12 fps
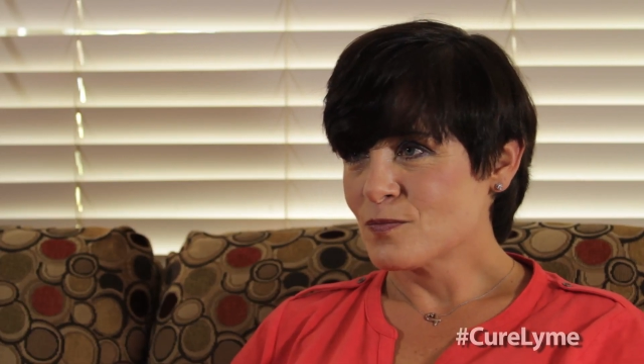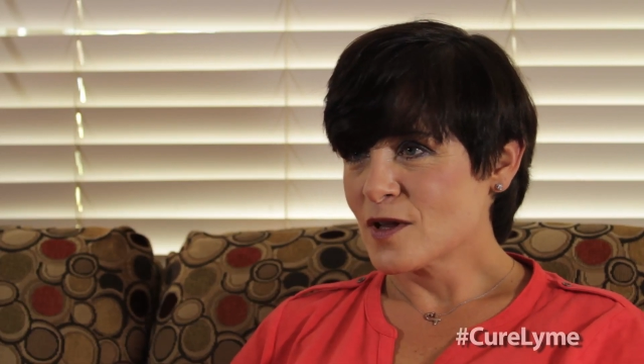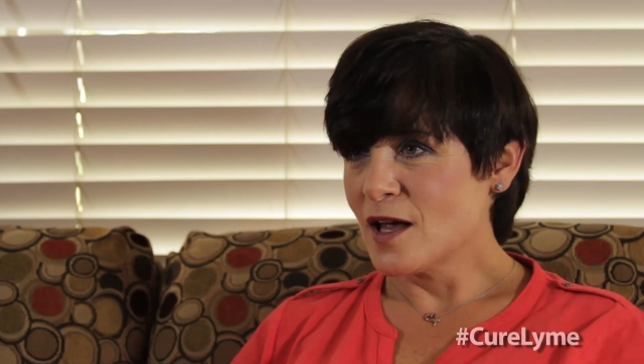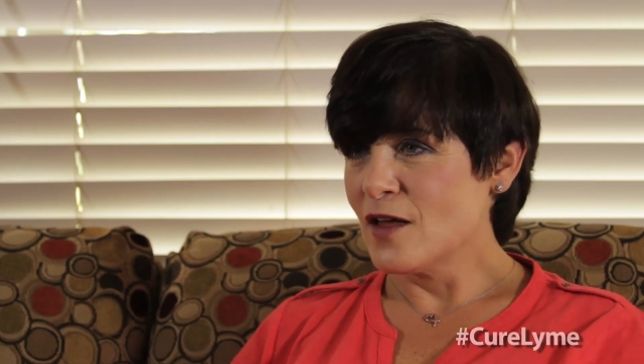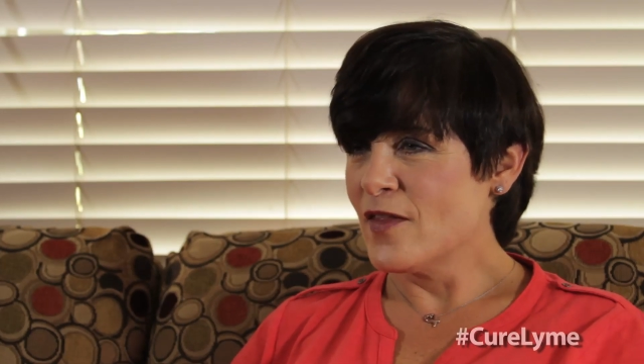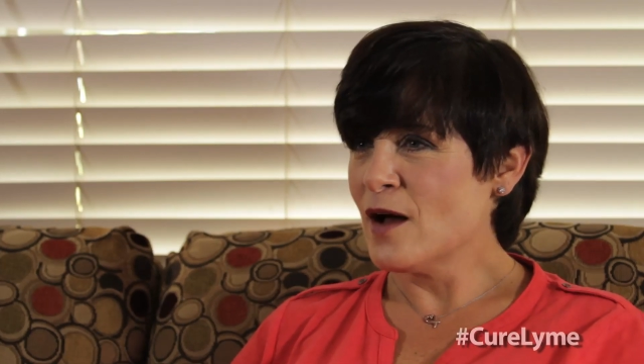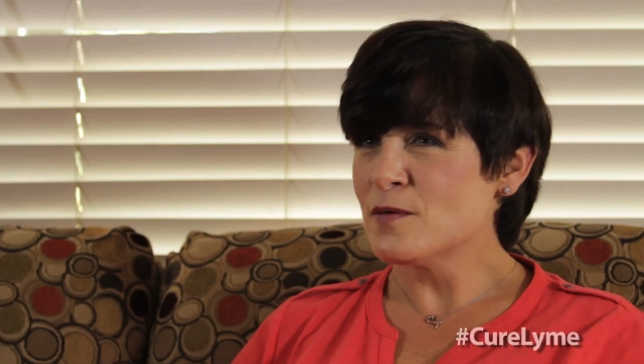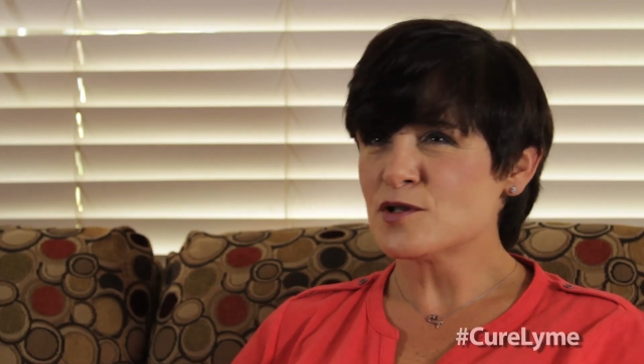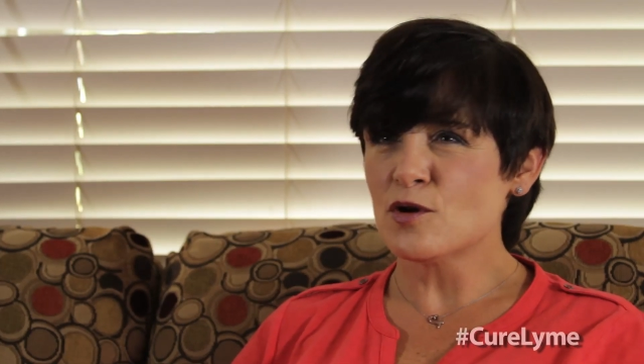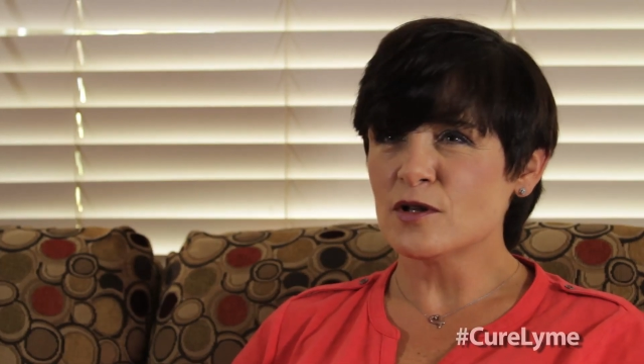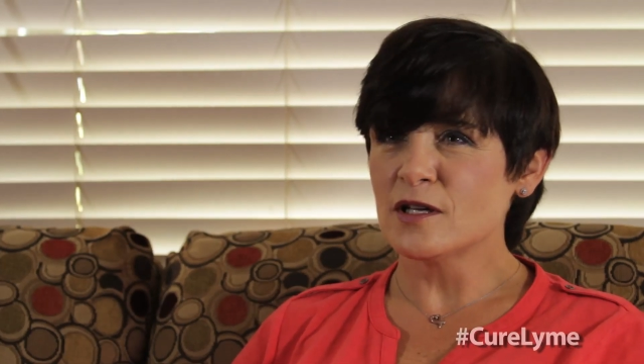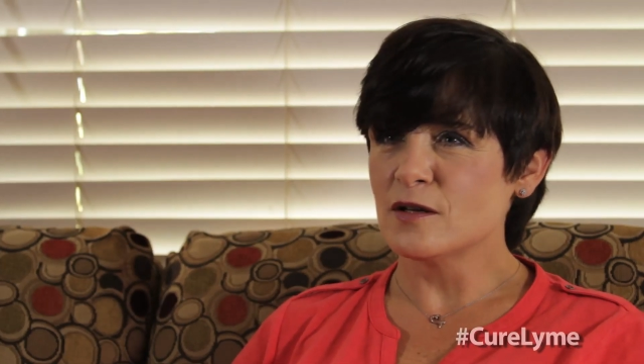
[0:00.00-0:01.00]
And that was
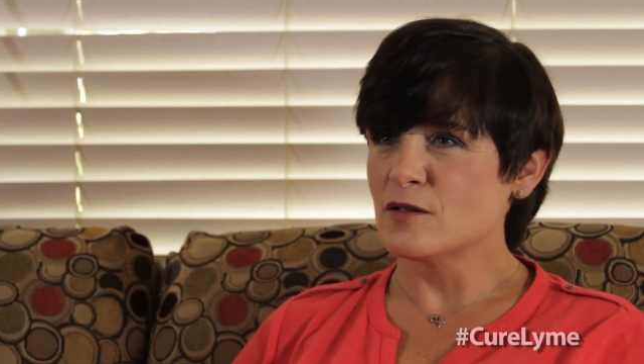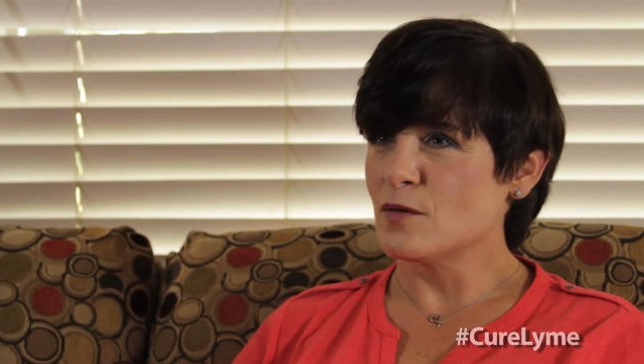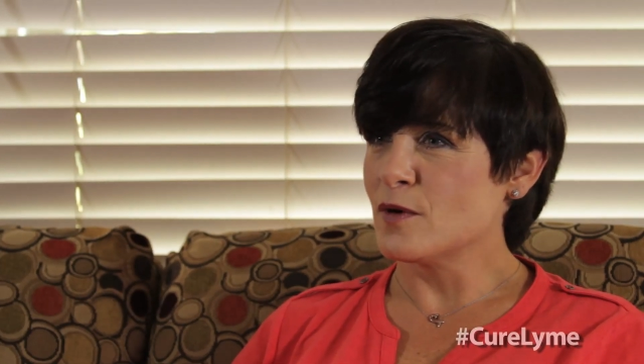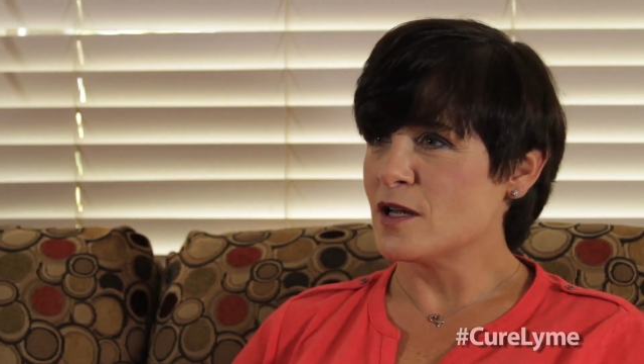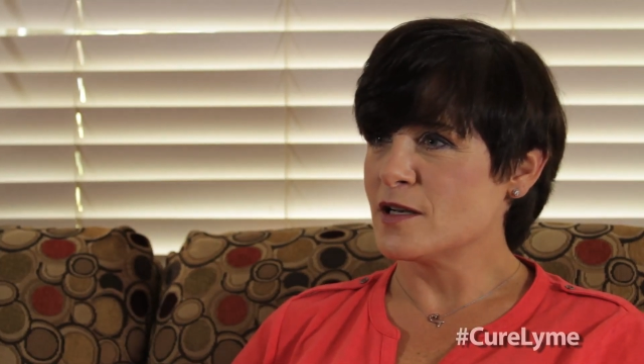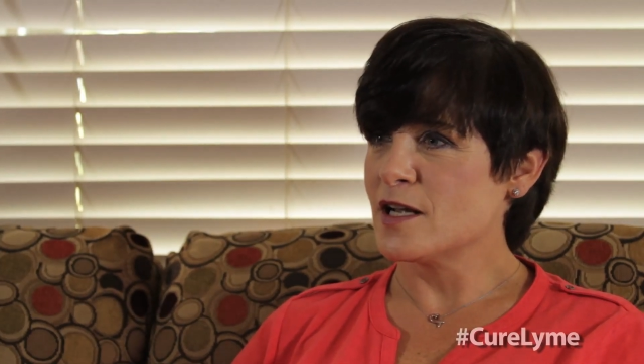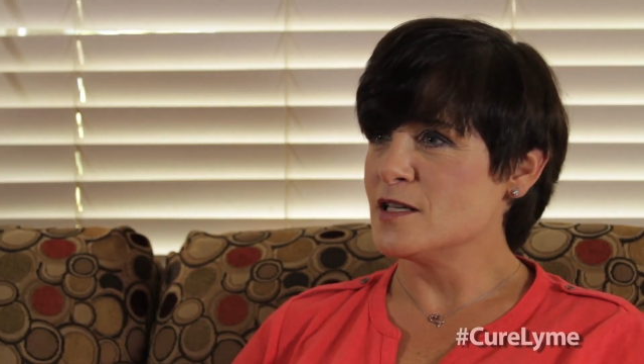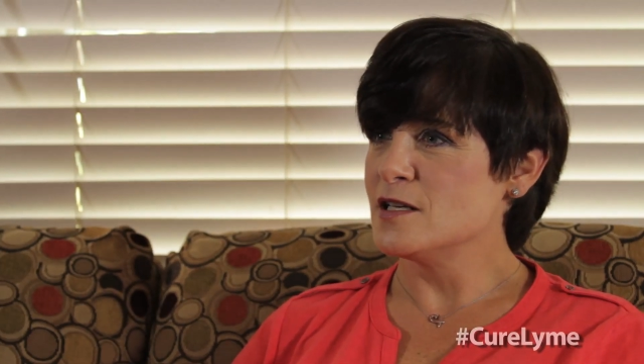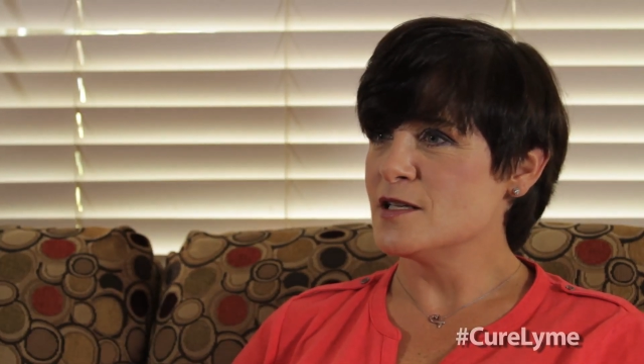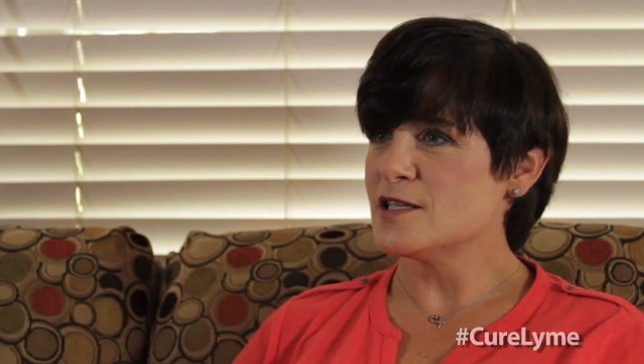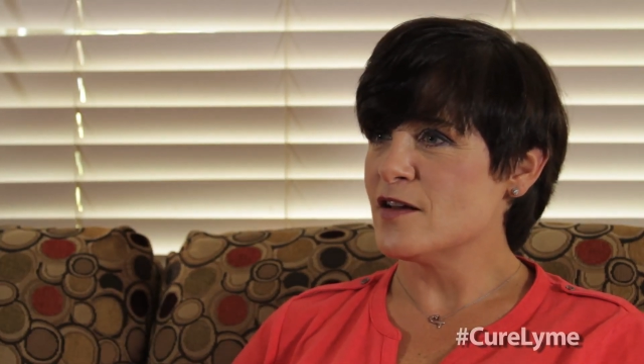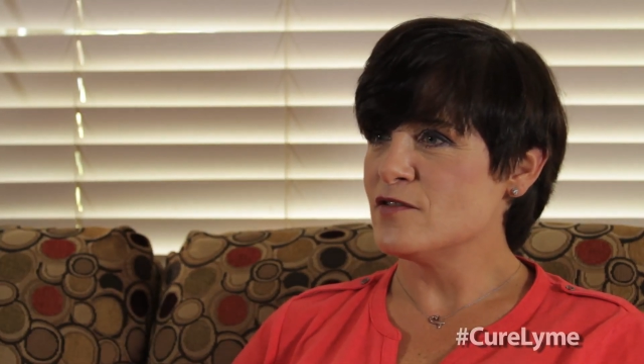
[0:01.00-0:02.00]
only in the,
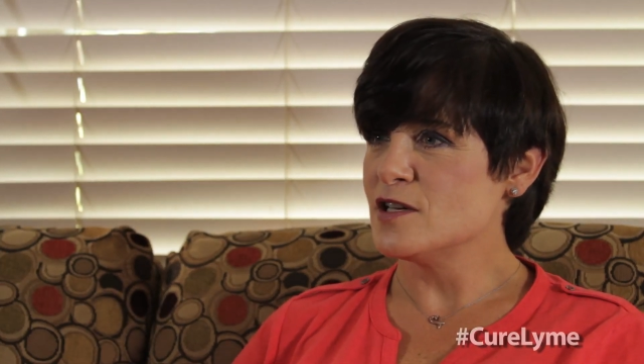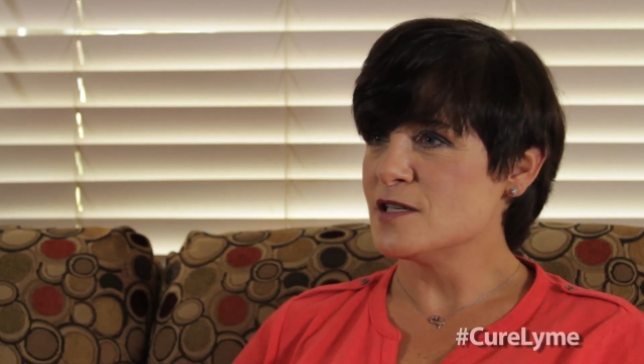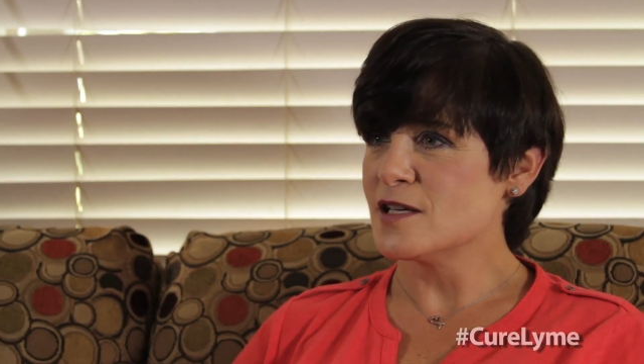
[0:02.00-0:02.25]
1970s,